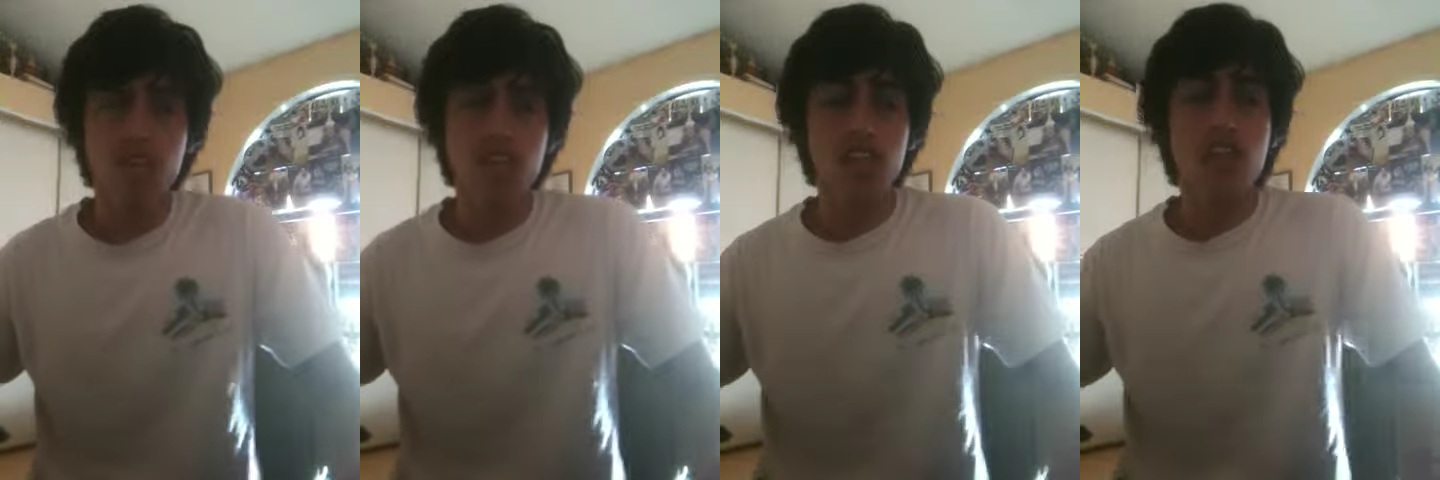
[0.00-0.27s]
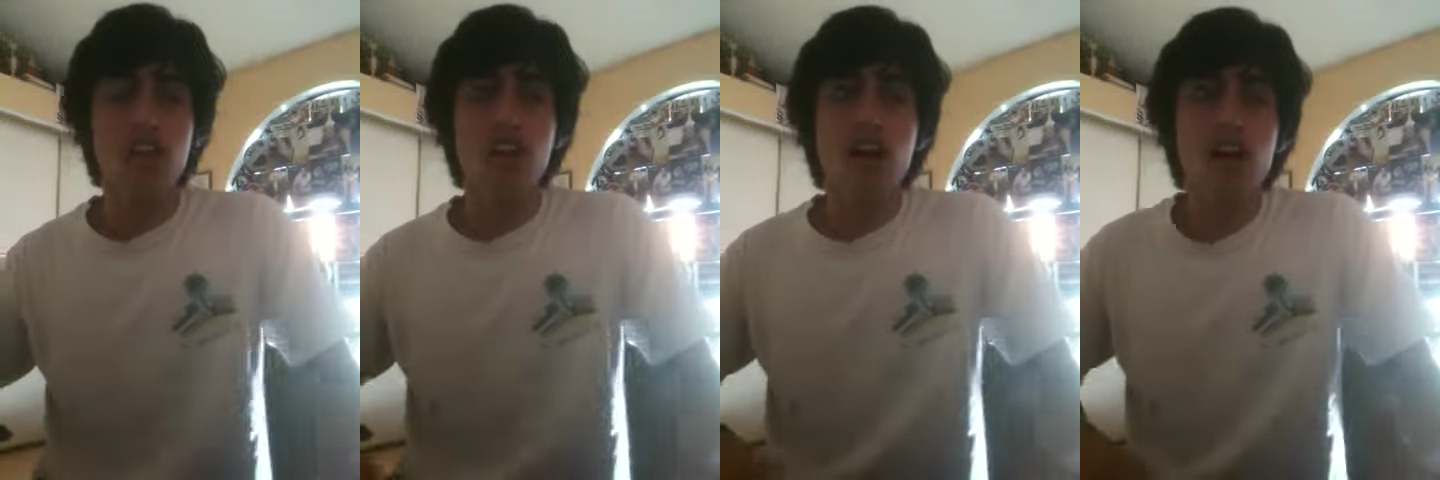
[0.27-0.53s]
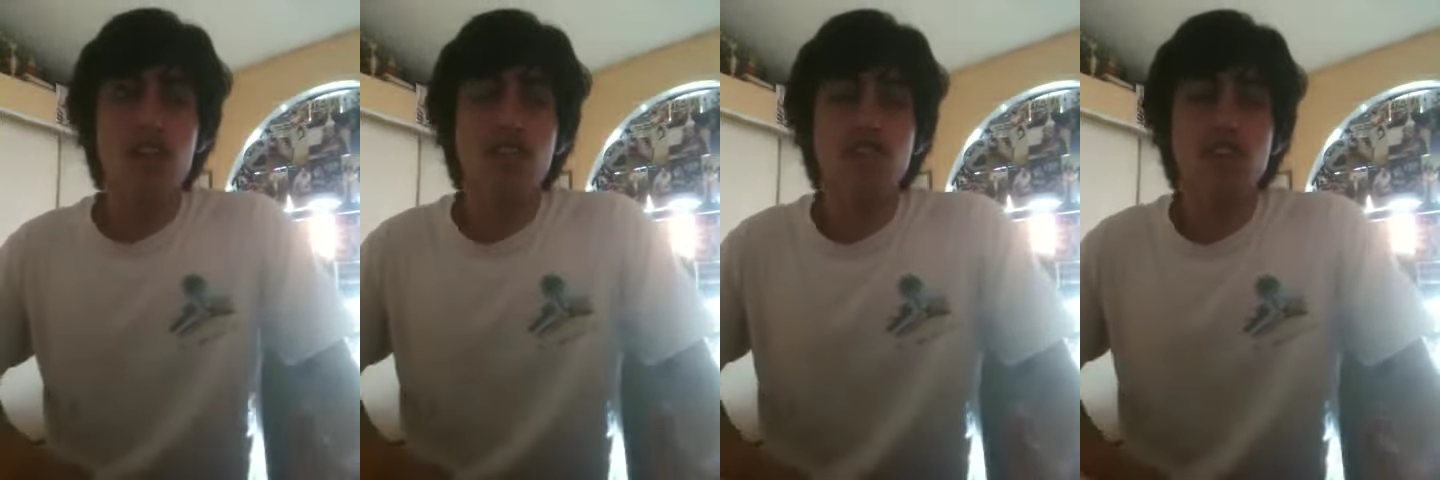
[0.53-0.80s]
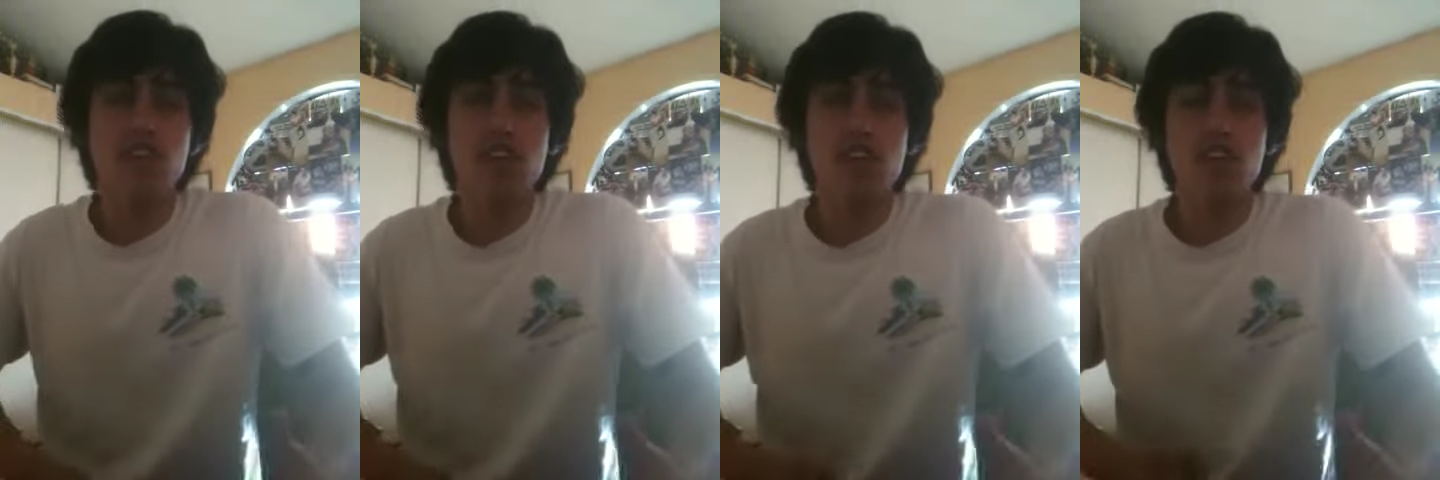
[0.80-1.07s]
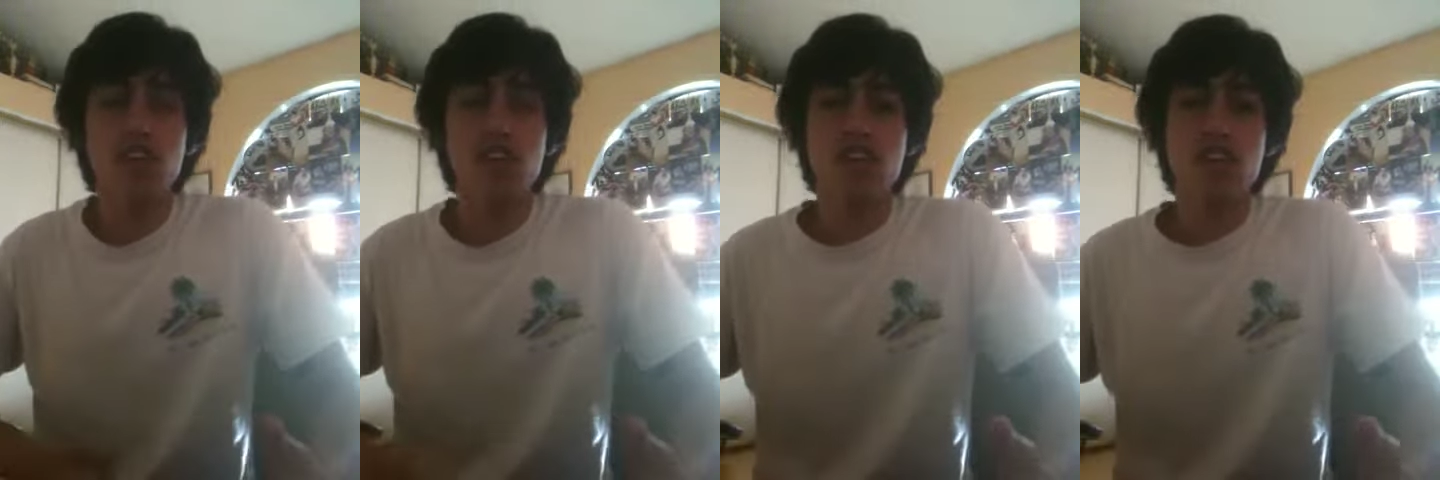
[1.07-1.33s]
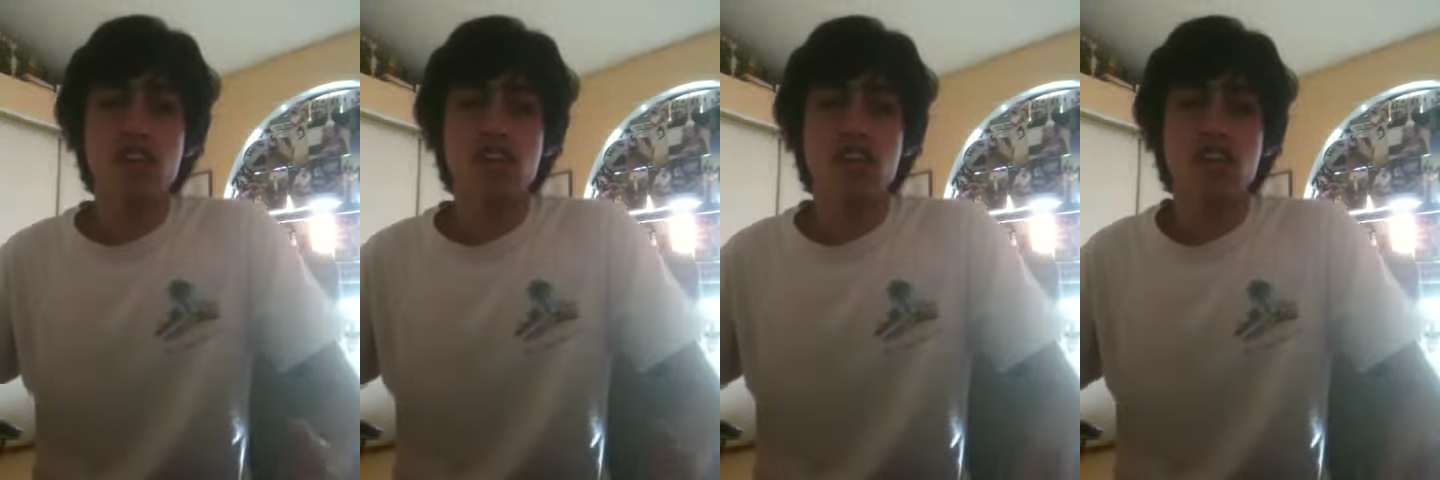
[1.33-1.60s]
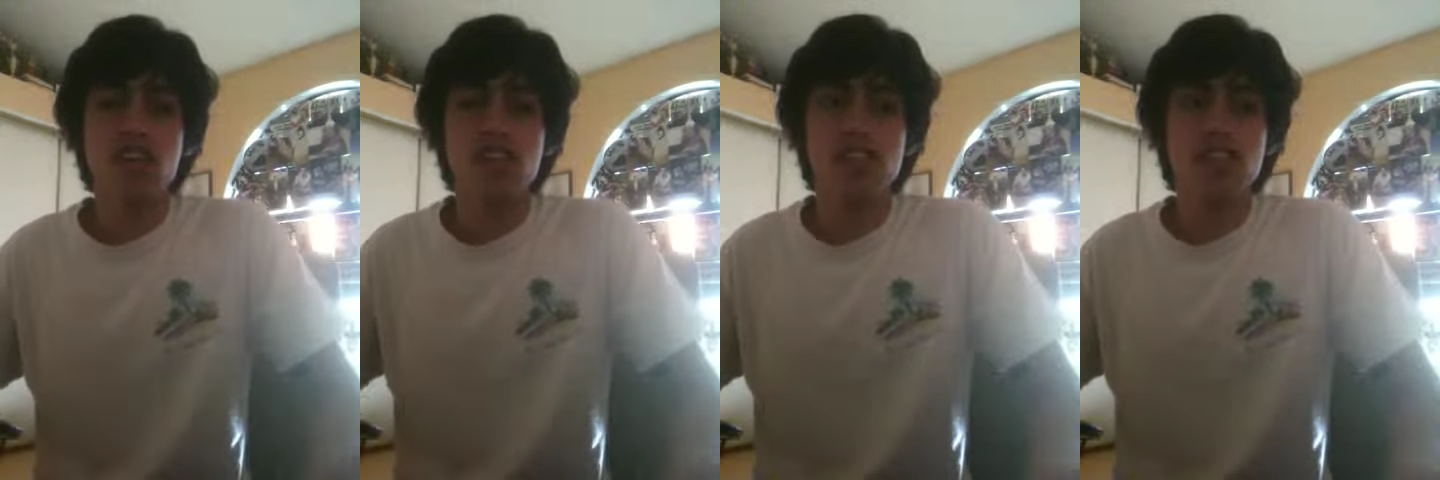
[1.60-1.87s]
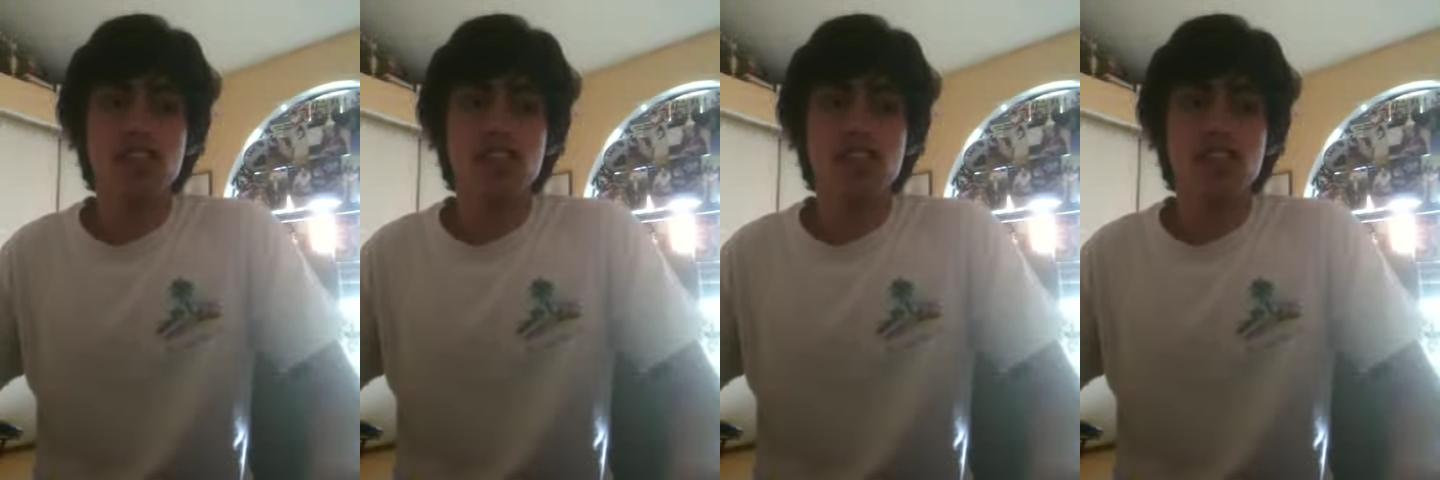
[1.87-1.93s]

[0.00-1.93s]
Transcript: There are videos of kids